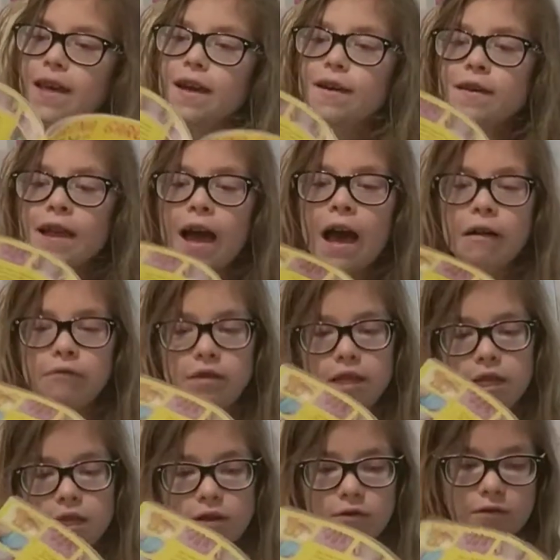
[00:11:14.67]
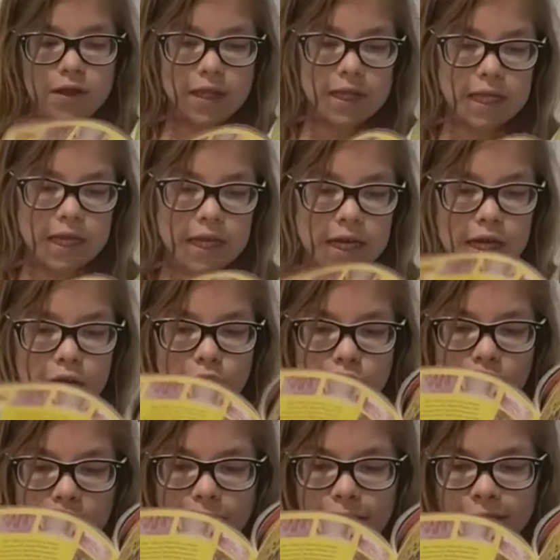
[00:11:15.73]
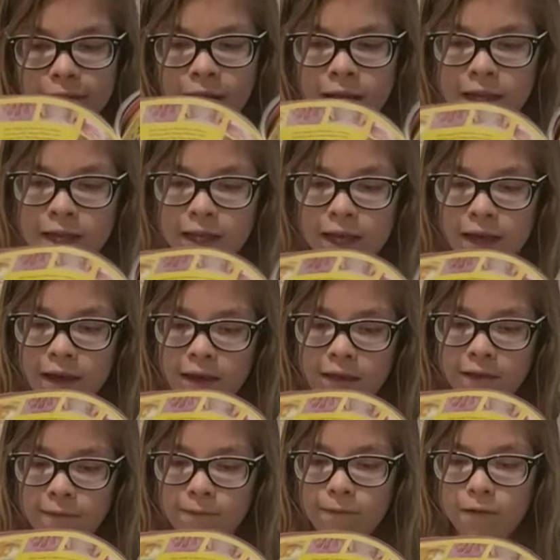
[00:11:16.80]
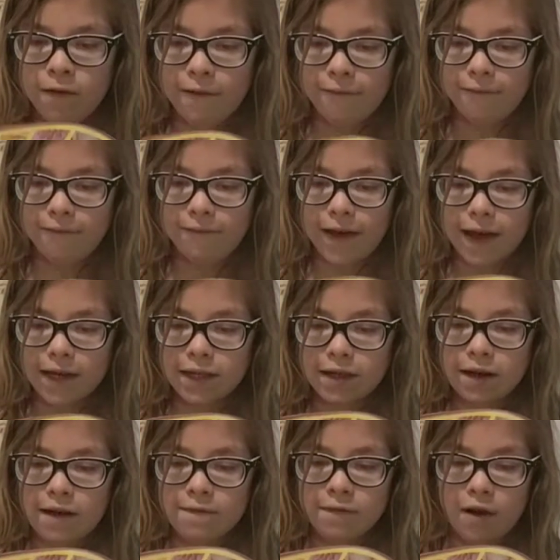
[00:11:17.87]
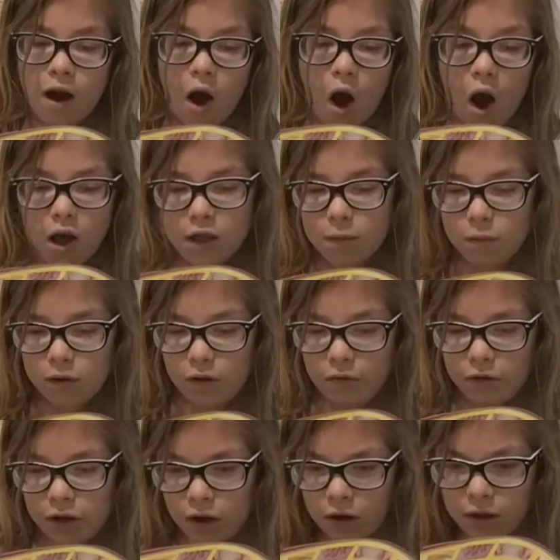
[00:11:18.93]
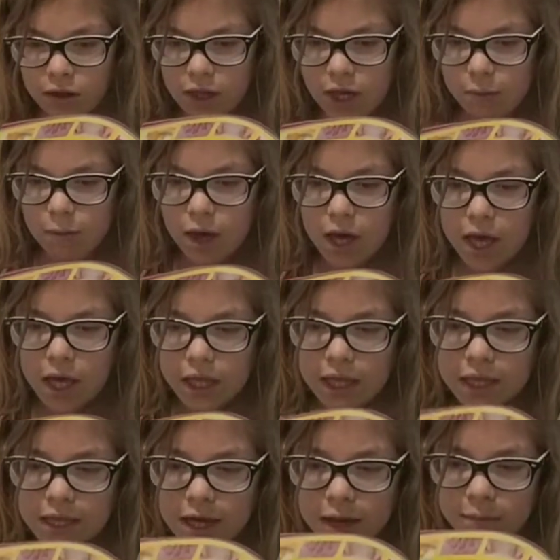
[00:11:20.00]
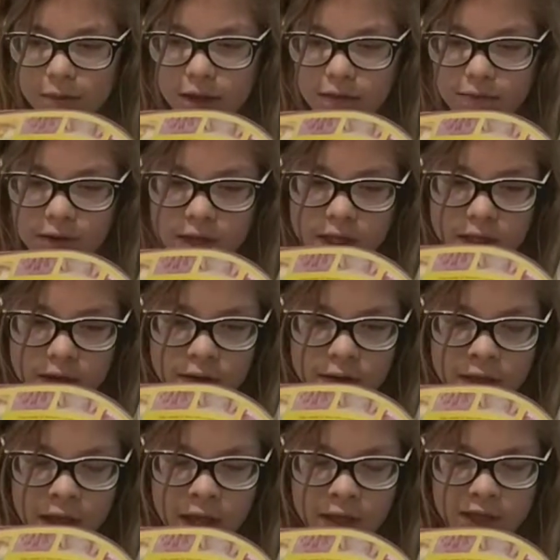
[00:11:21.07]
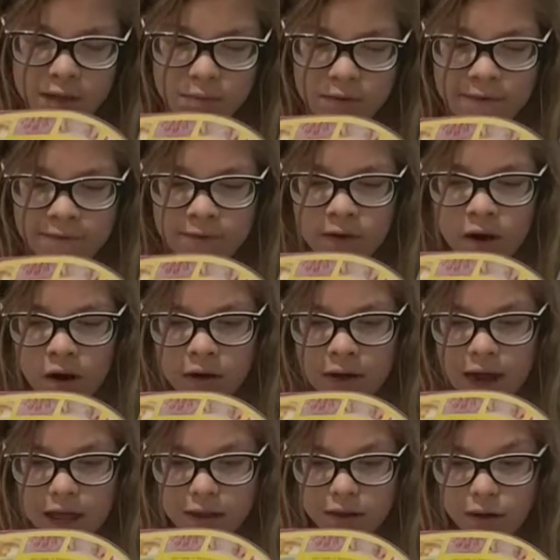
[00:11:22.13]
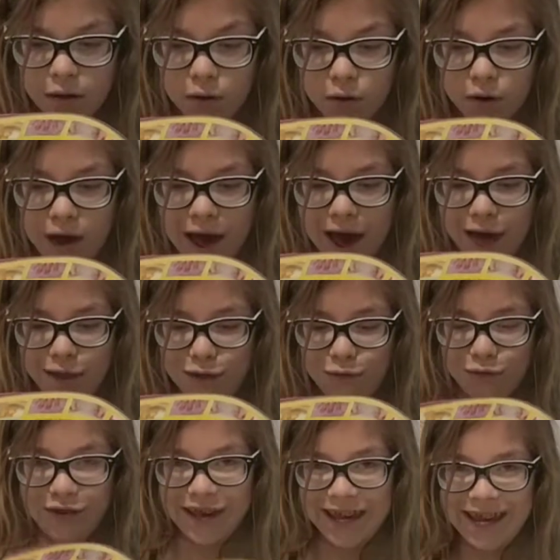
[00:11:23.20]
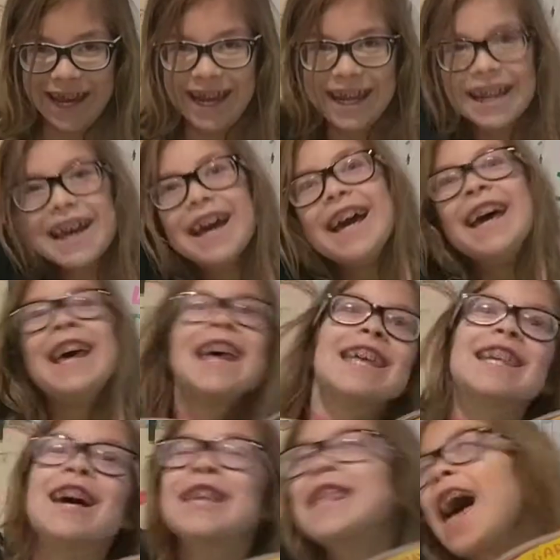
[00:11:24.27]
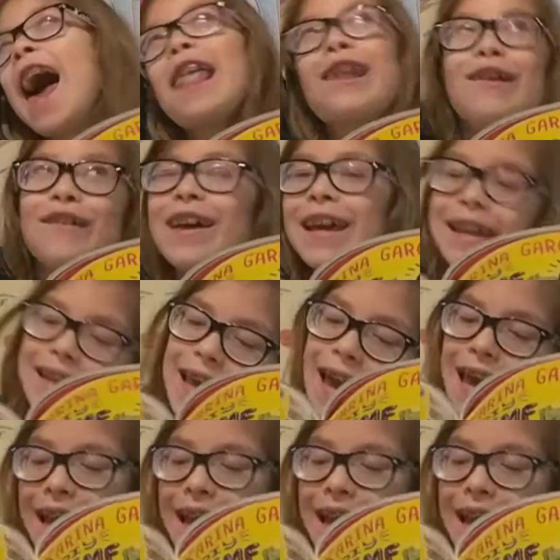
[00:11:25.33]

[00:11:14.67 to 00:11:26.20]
here's how to use it. Turn off the lights to get the full effect of your awesome glow in the dark slime. This slime is fun to use at sleepover on Halloween. Let's go to Halloween,